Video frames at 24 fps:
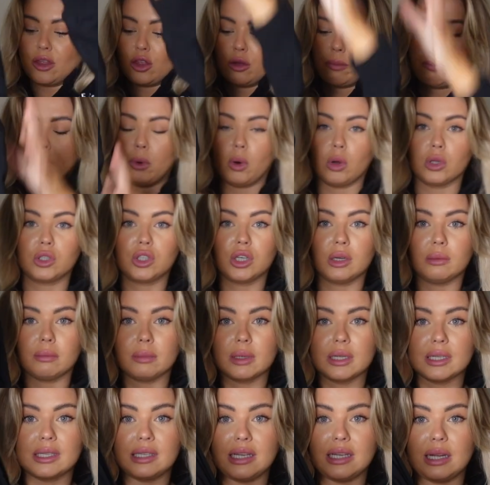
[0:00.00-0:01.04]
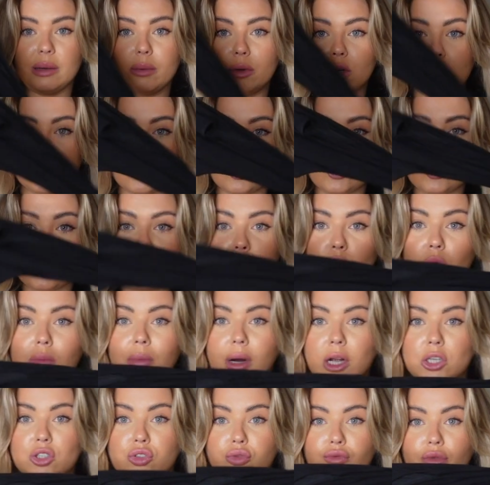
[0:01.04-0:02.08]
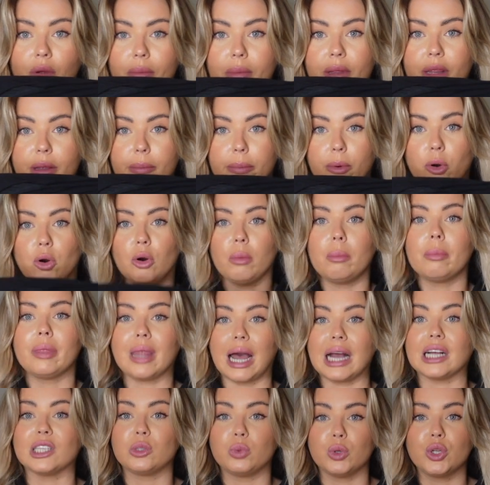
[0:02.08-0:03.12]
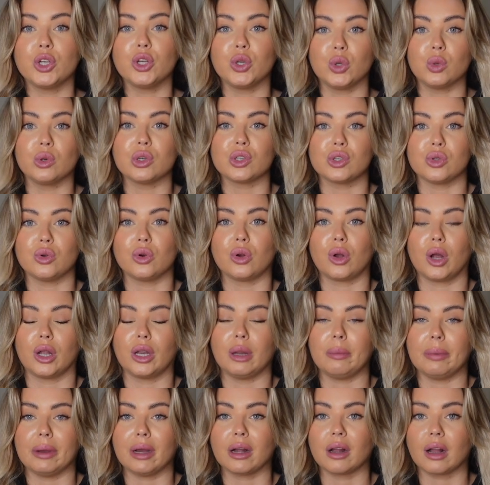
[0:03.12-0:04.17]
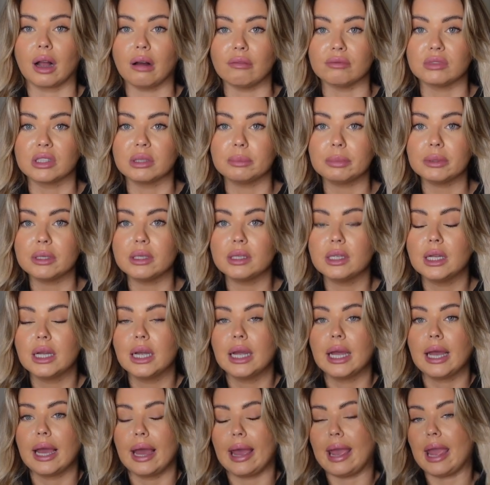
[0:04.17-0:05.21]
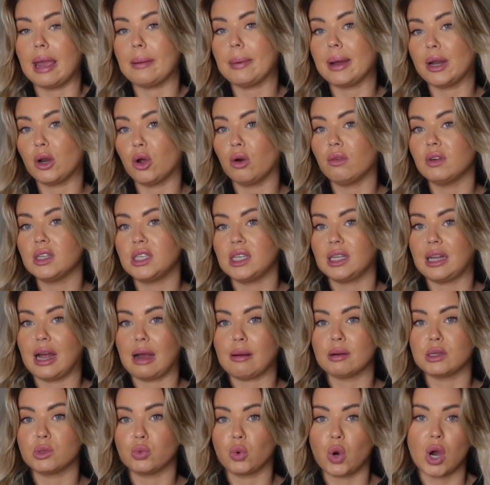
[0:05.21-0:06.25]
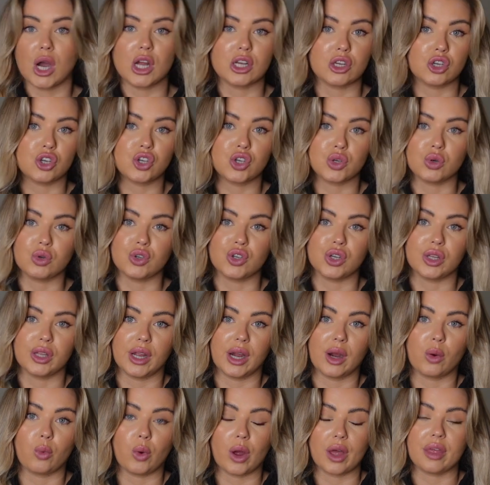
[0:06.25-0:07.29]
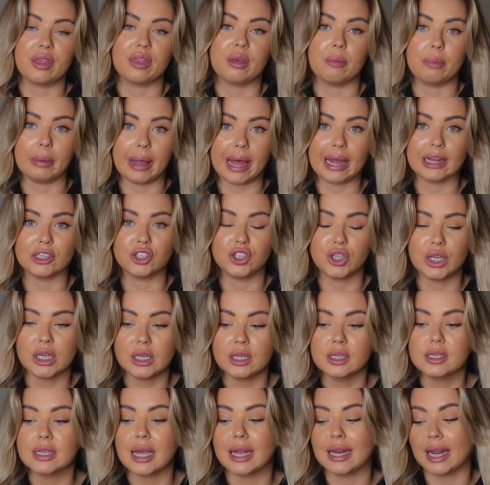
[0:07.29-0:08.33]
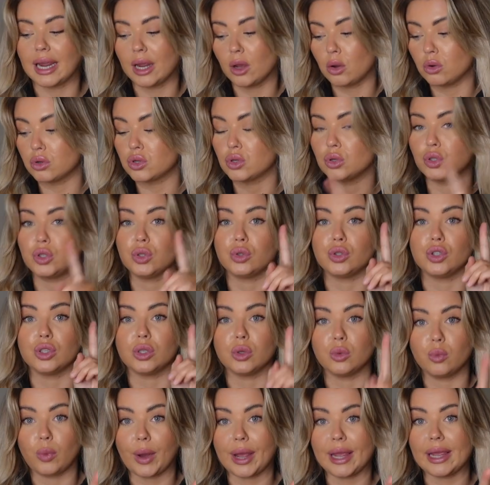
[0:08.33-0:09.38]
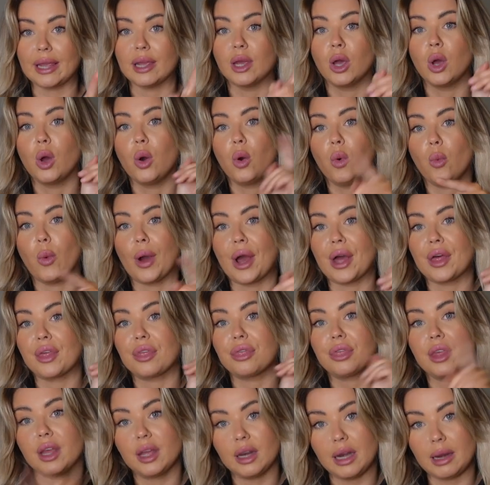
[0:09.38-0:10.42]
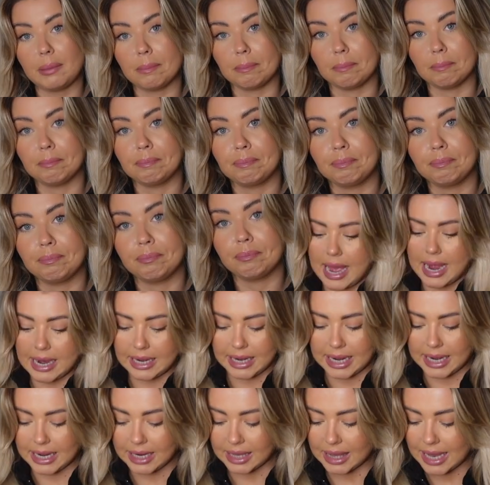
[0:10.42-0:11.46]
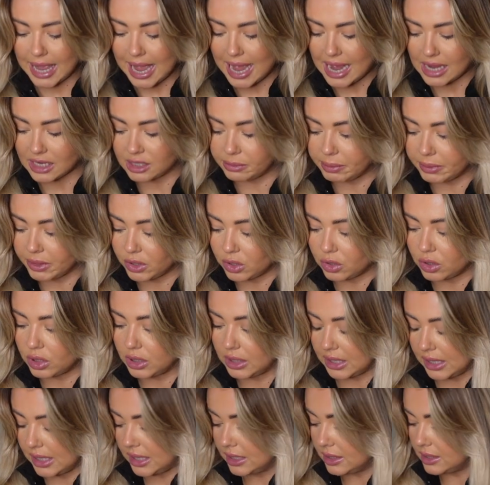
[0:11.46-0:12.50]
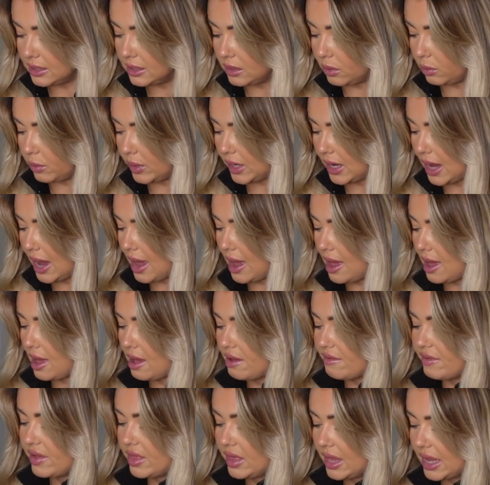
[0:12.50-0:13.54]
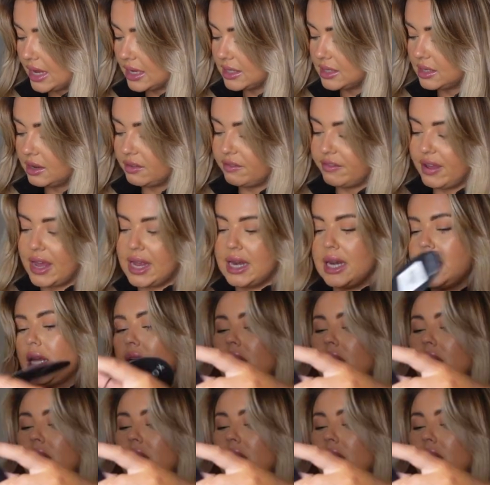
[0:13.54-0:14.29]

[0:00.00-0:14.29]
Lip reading: at the bottom, see when there's so much room at the bottom, that's when you know it's not going to be uncomfortable. And obviously that is what I just showed you there with the black jeans, and I also showed you the white with the cream. And then last but not least, we have this very